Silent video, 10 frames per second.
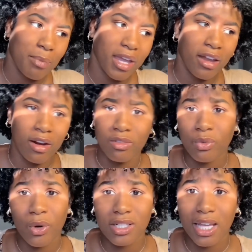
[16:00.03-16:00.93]
hair and
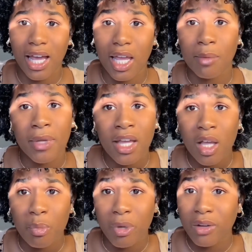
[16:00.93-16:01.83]
4-type,
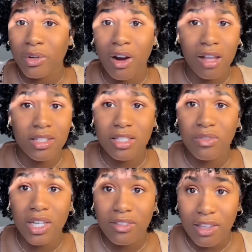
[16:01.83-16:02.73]
but regardless of
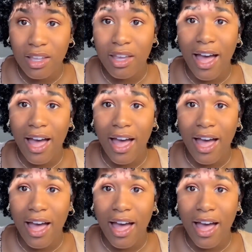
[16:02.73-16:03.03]
anything,